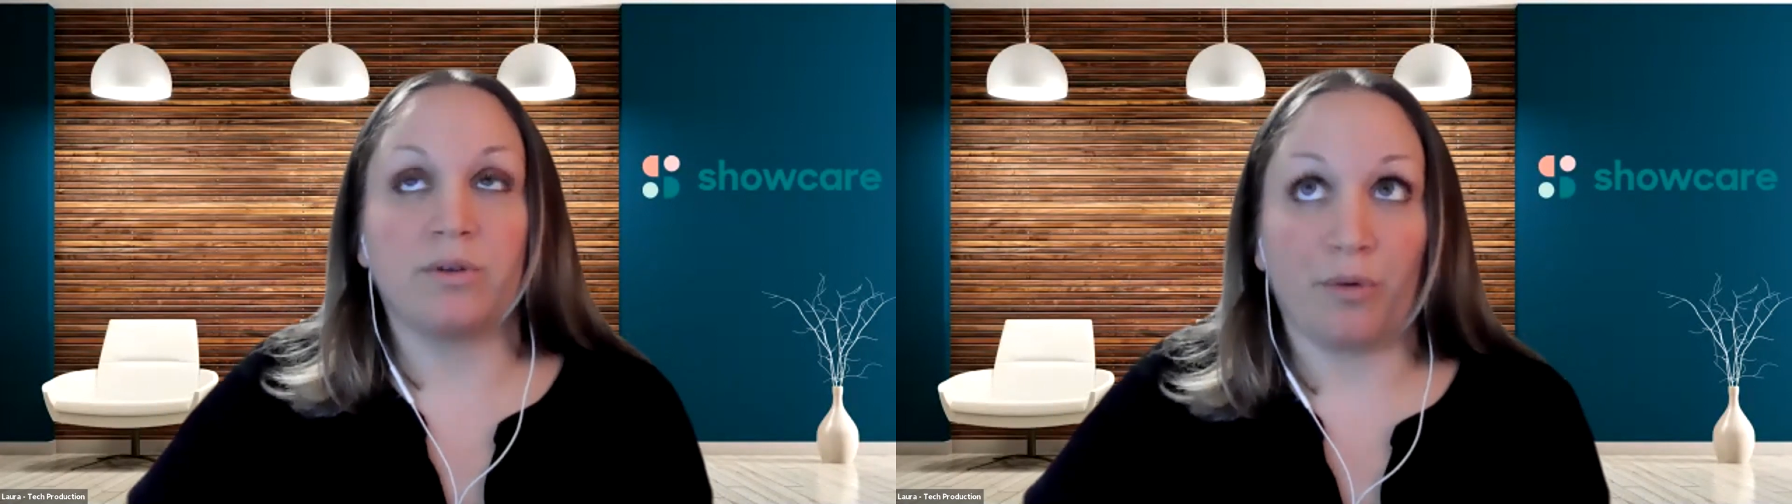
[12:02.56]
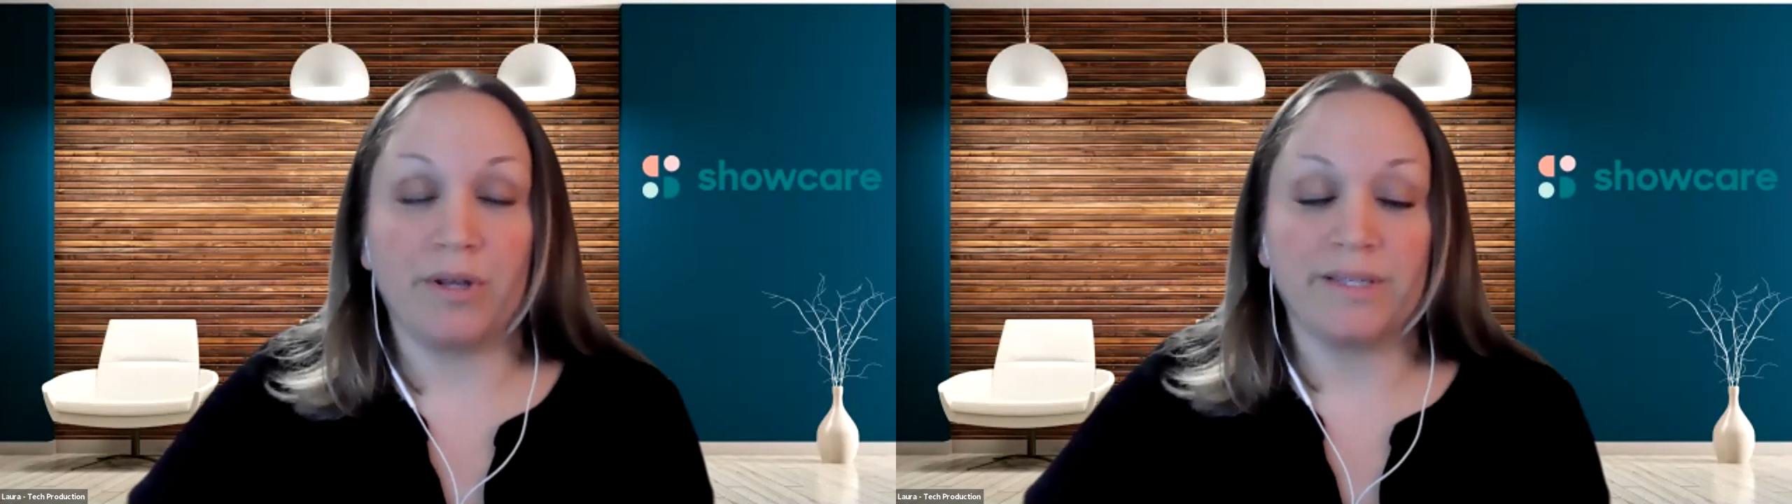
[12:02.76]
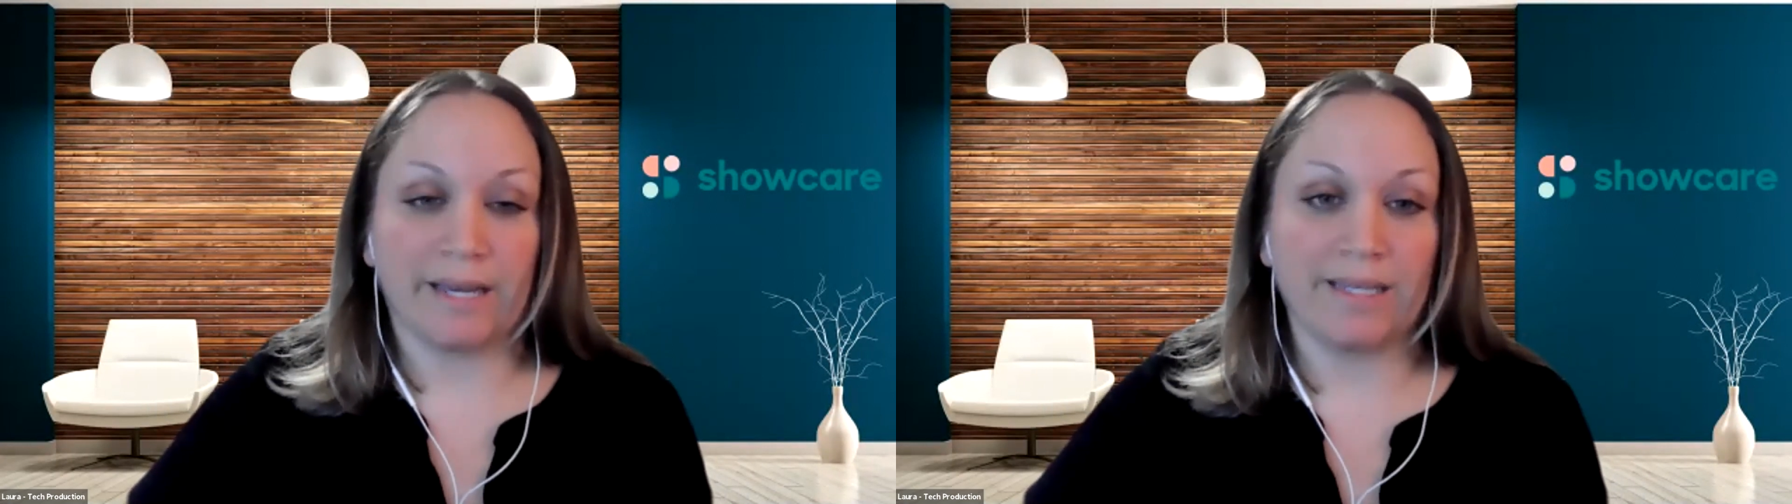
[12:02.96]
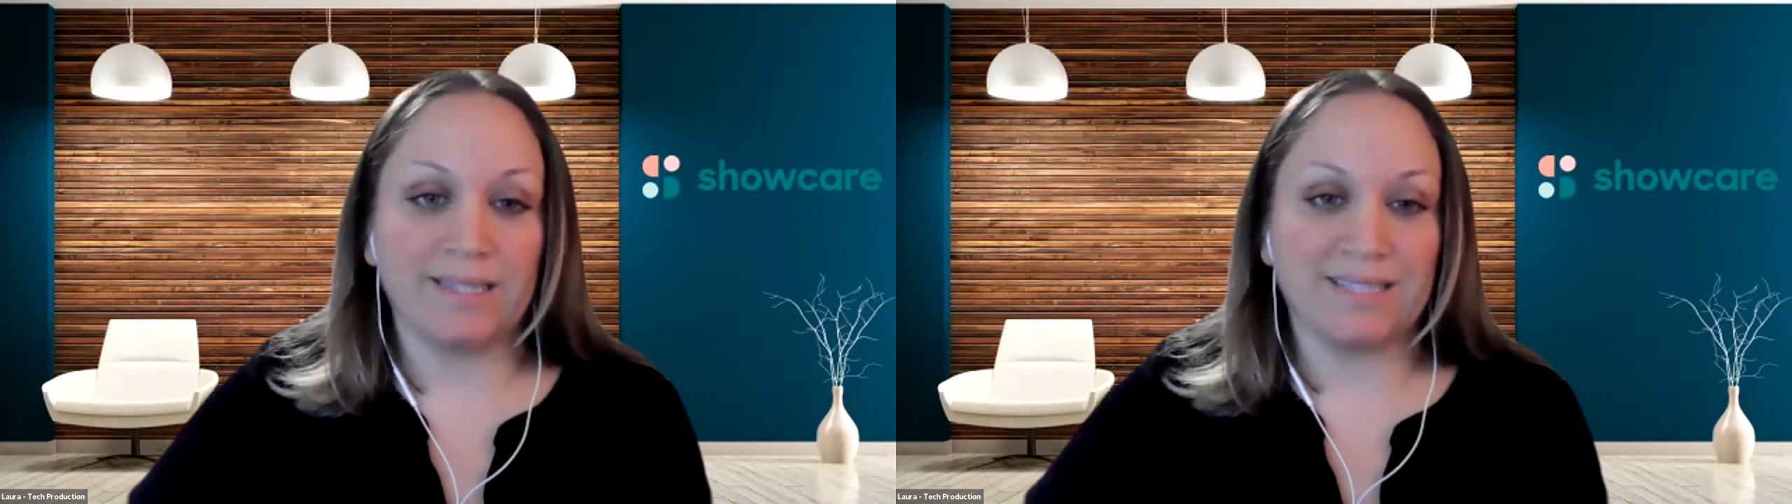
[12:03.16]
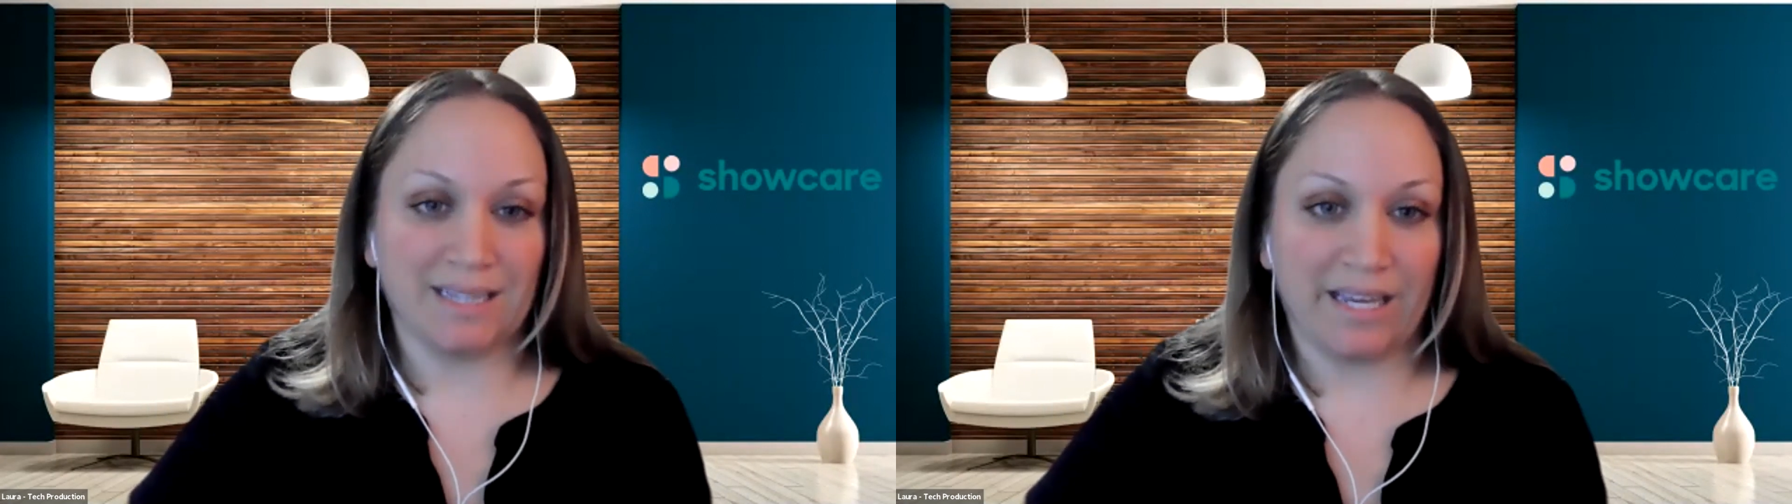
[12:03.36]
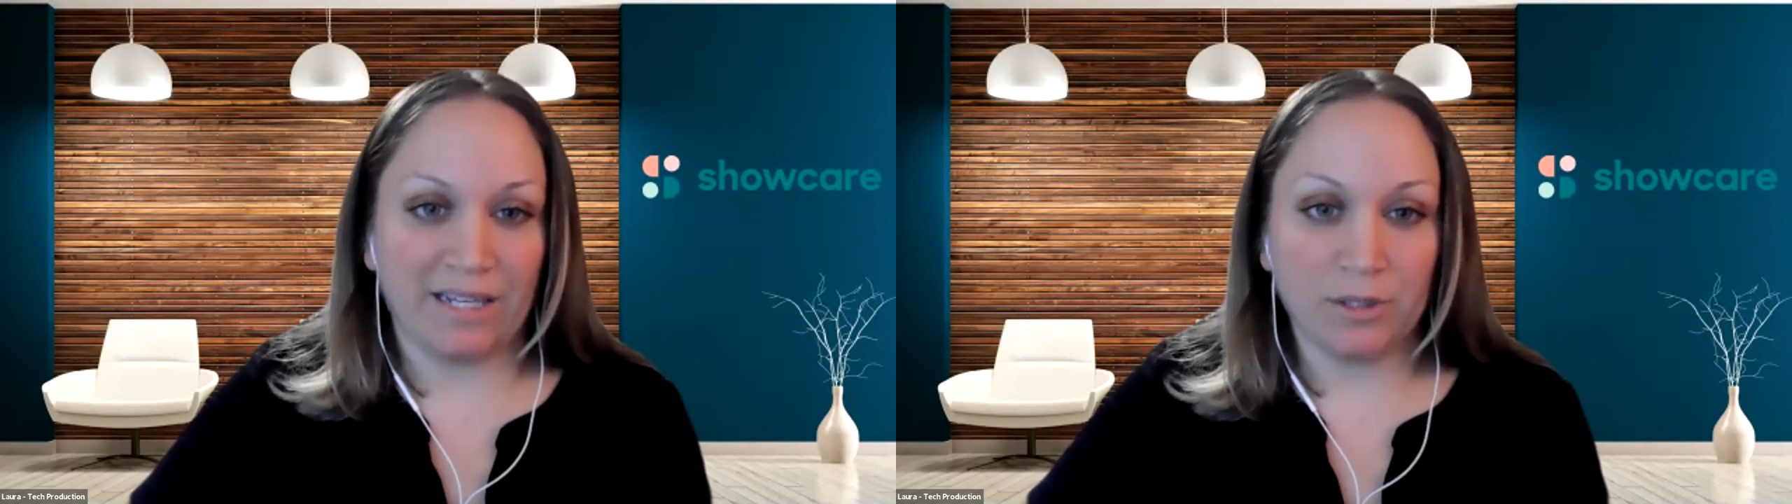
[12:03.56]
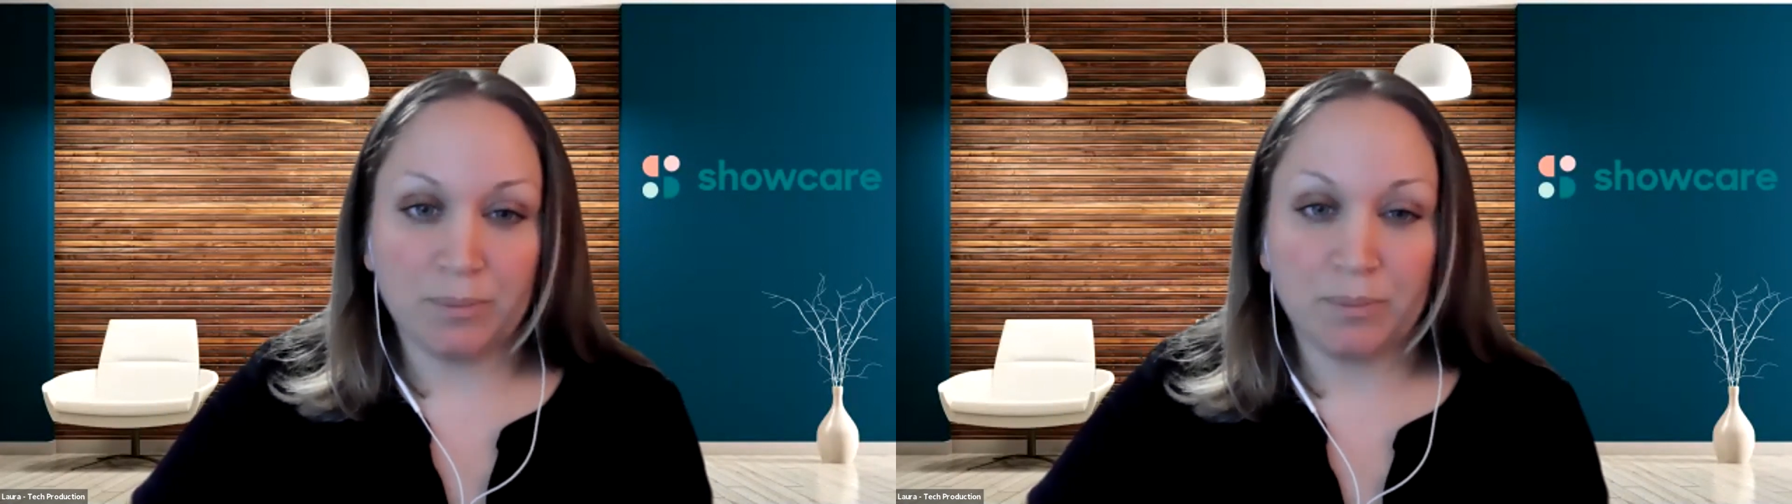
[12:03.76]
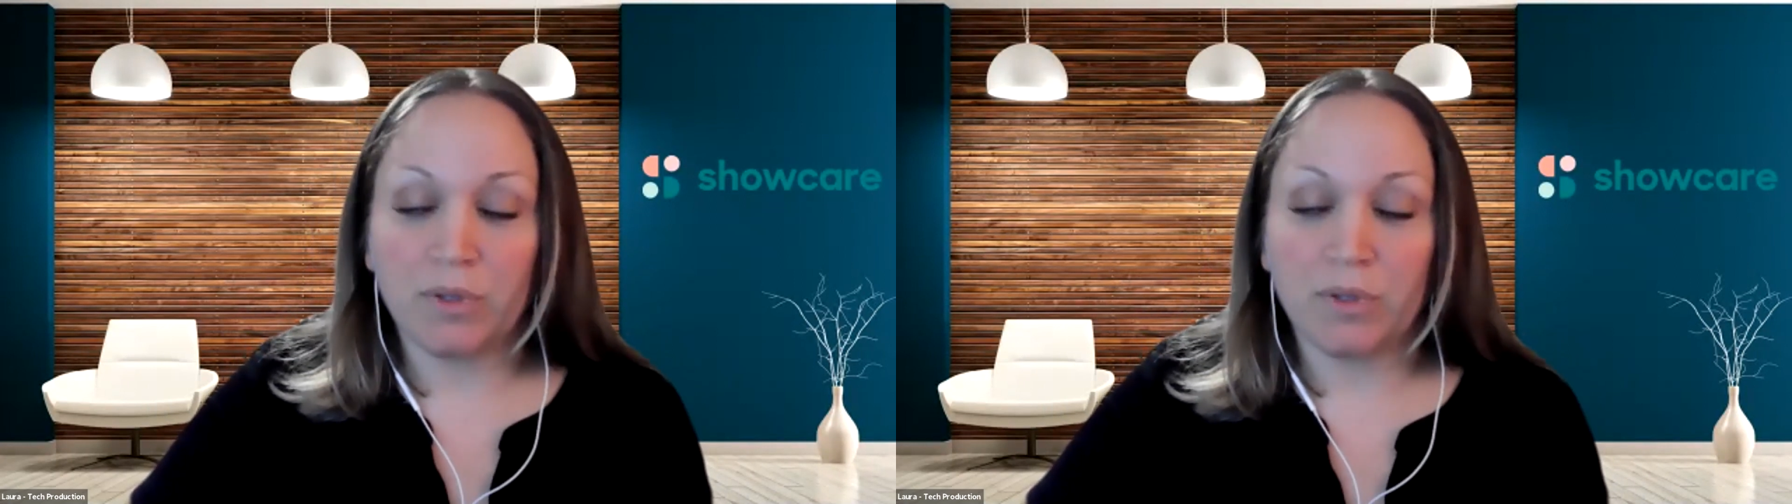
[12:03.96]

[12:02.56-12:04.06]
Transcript: 30 seconds delayed.